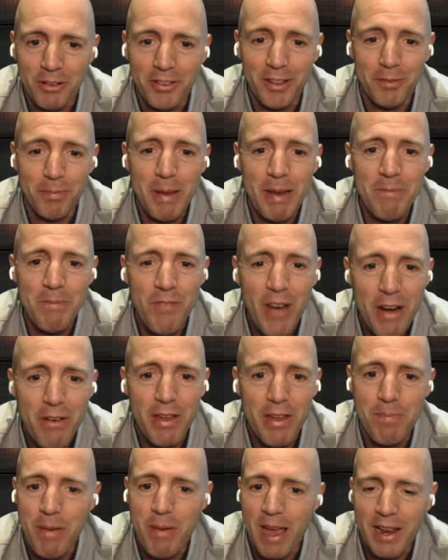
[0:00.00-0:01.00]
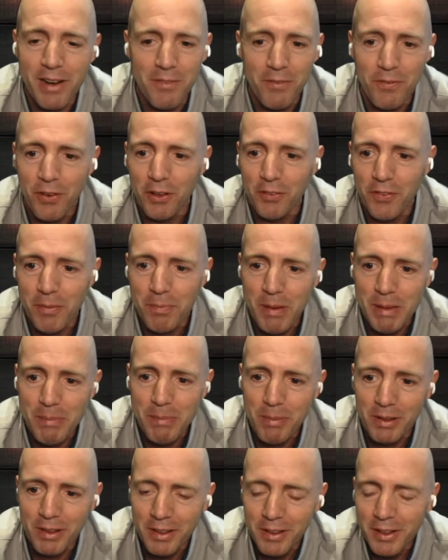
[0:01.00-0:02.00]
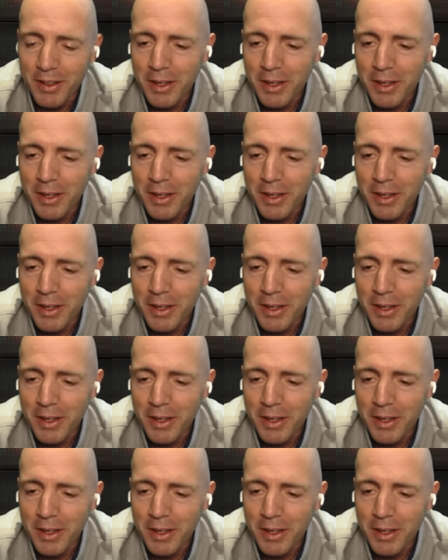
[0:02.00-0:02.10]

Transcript: It's been very painful for people.